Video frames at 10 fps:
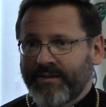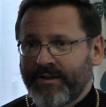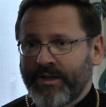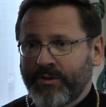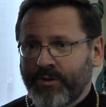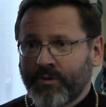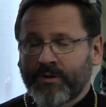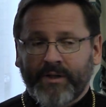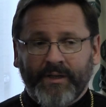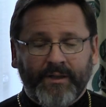in
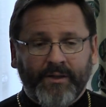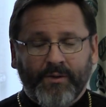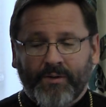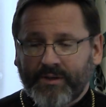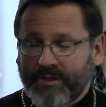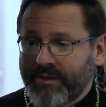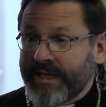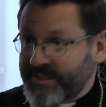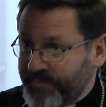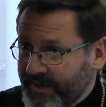your
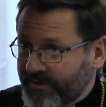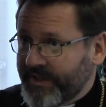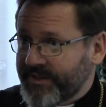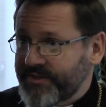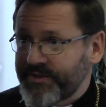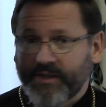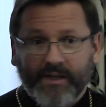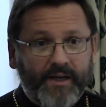experience.